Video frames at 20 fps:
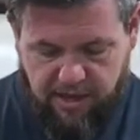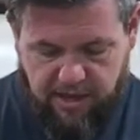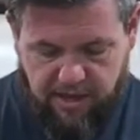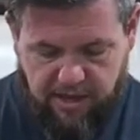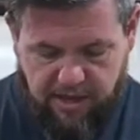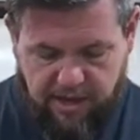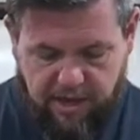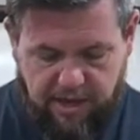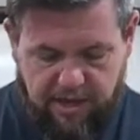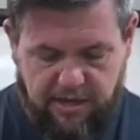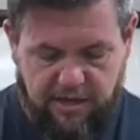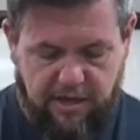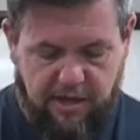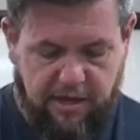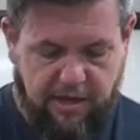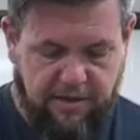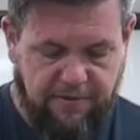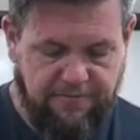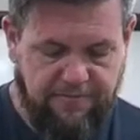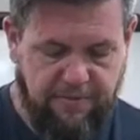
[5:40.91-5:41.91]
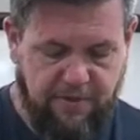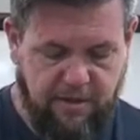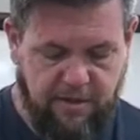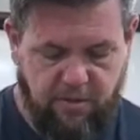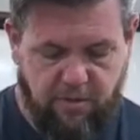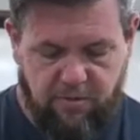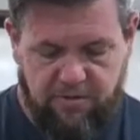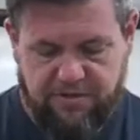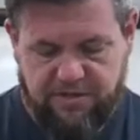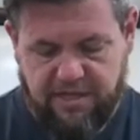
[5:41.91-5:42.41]
Yeah, and
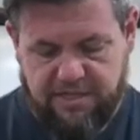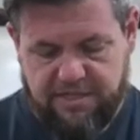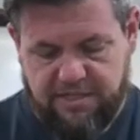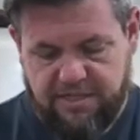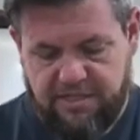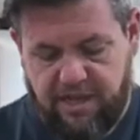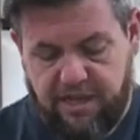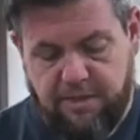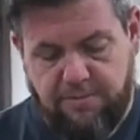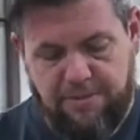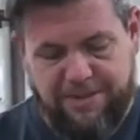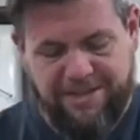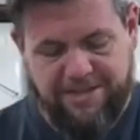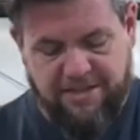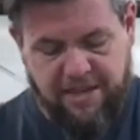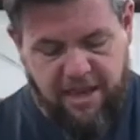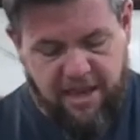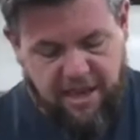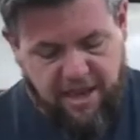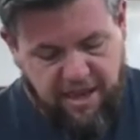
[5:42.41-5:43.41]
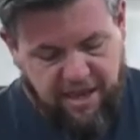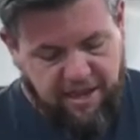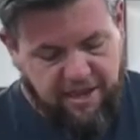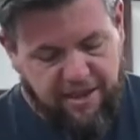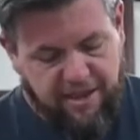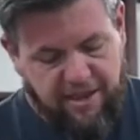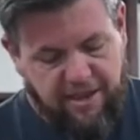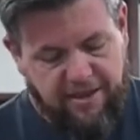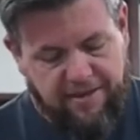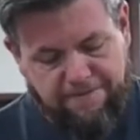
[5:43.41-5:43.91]
of course this is nice because
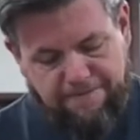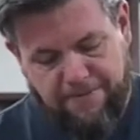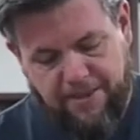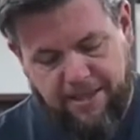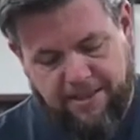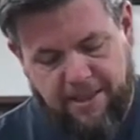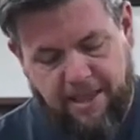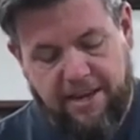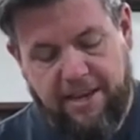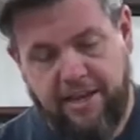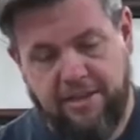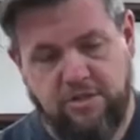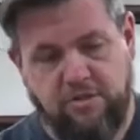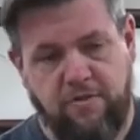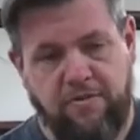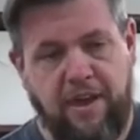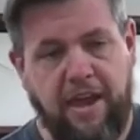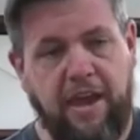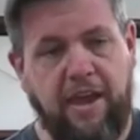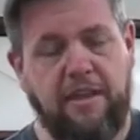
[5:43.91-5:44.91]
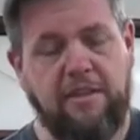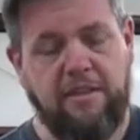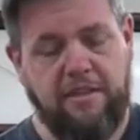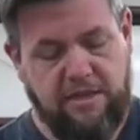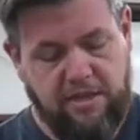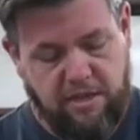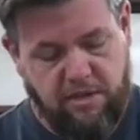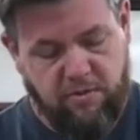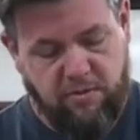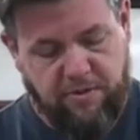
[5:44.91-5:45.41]
a lot of guys who've had
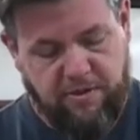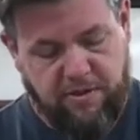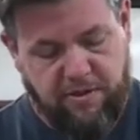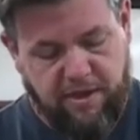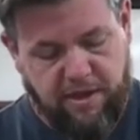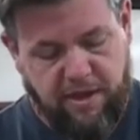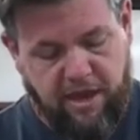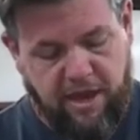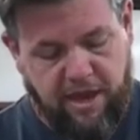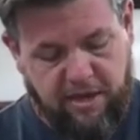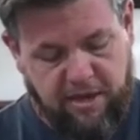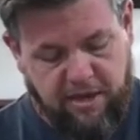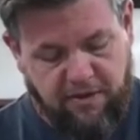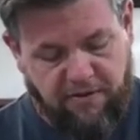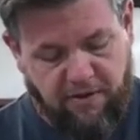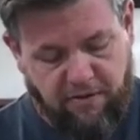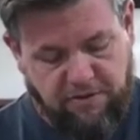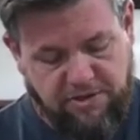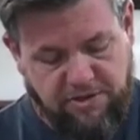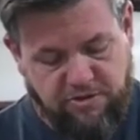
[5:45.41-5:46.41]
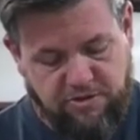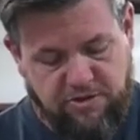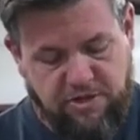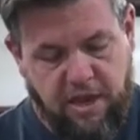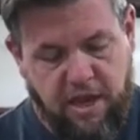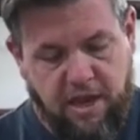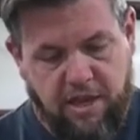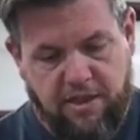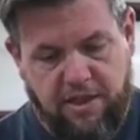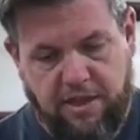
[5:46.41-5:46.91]
to deal with handcuff
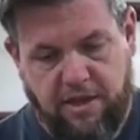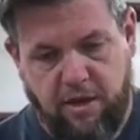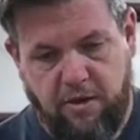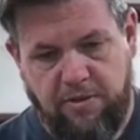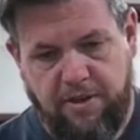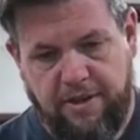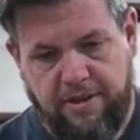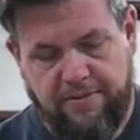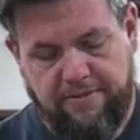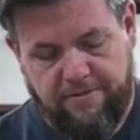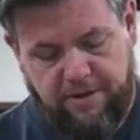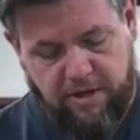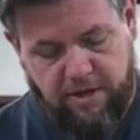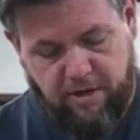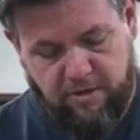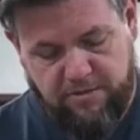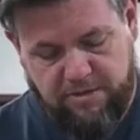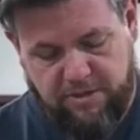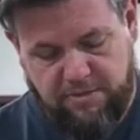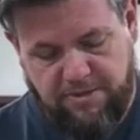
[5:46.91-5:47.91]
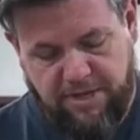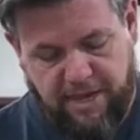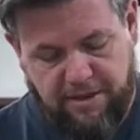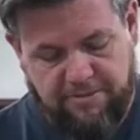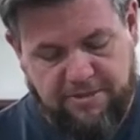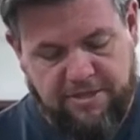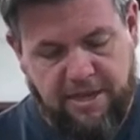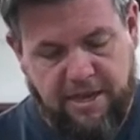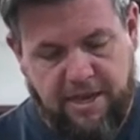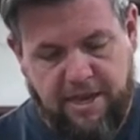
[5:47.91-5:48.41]
holsters, they know that, you know,
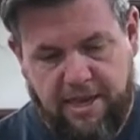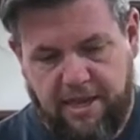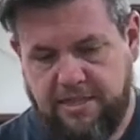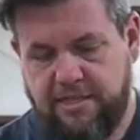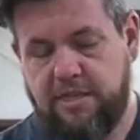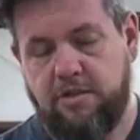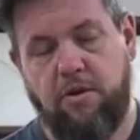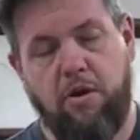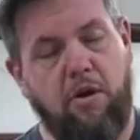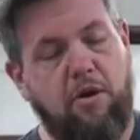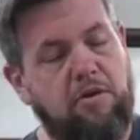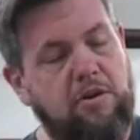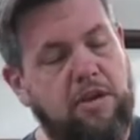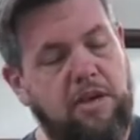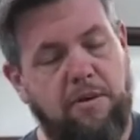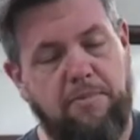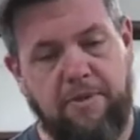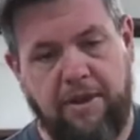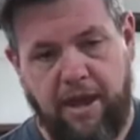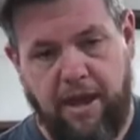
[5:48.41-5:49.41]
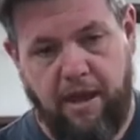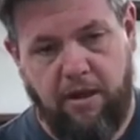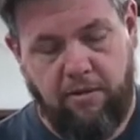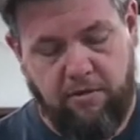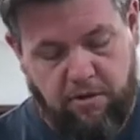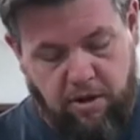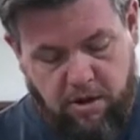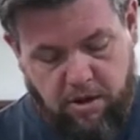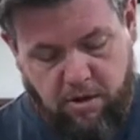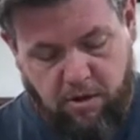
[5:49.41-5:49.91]
sometimes it's either hard coming
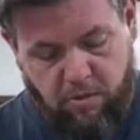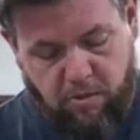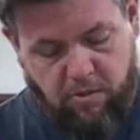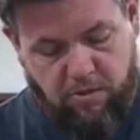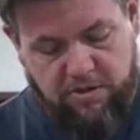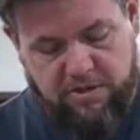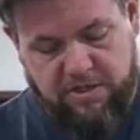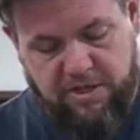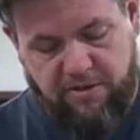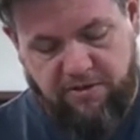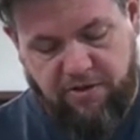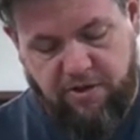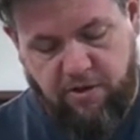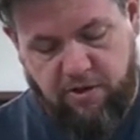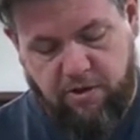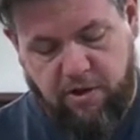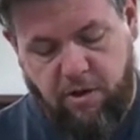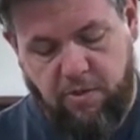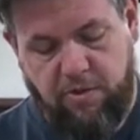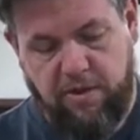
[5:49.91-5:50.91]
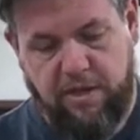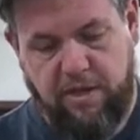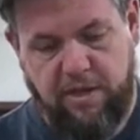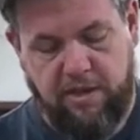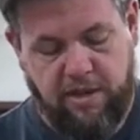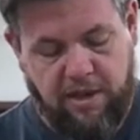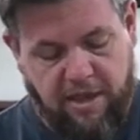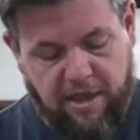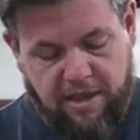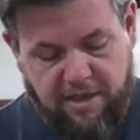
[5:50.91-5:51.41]
out or it's difficult going
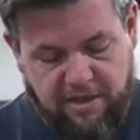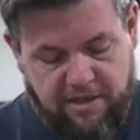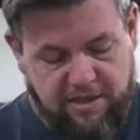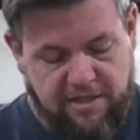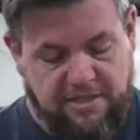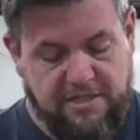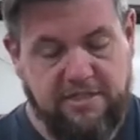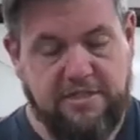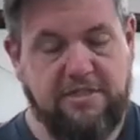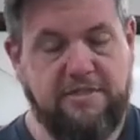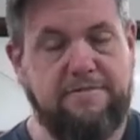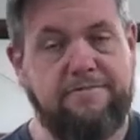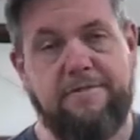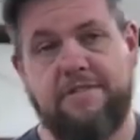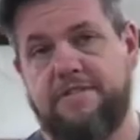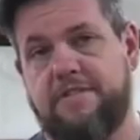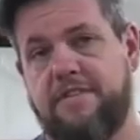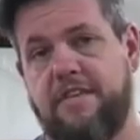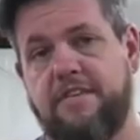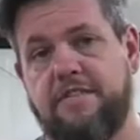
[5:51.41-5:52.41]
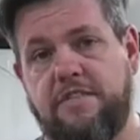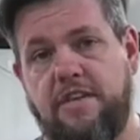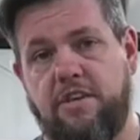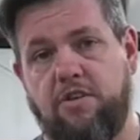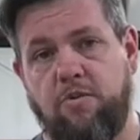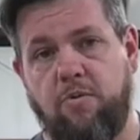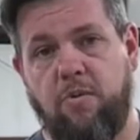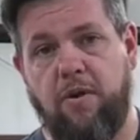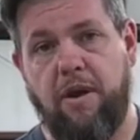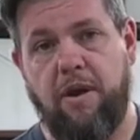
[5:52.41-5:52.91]
in. This is easy
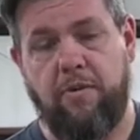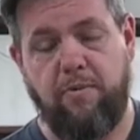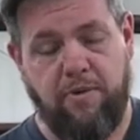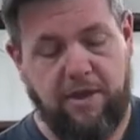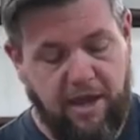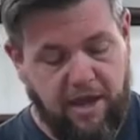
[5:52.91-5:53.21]
either way.